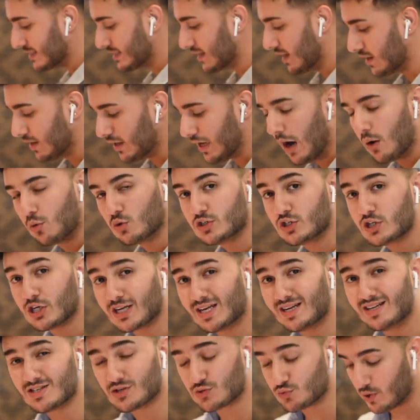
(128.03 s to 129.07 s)
is done and our
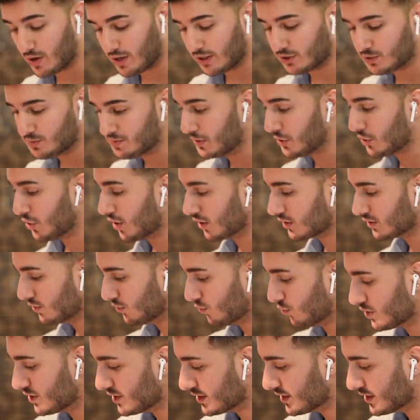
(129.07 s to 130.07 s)
chicken is ready to be cooked, we're